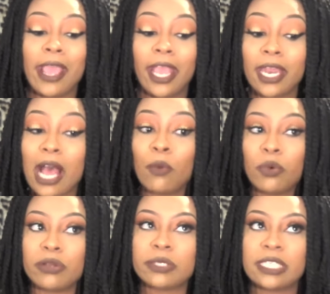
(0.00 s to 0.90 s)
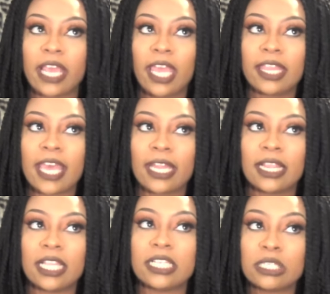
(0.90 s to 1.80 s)
and I will say
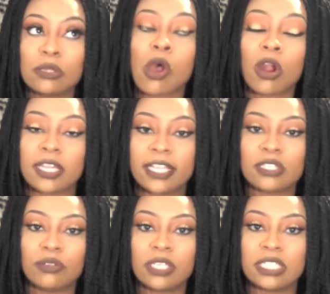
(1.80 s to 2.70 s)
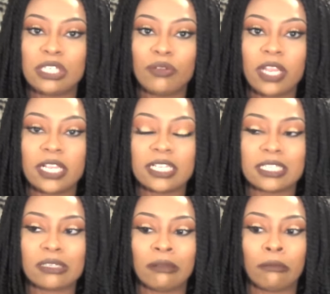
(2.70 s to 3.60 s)
that this hard lace on this unit
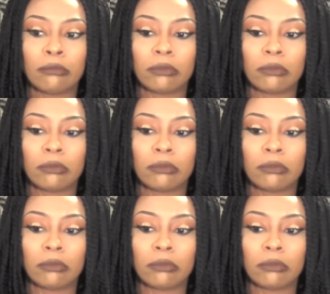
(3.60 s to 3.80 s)
is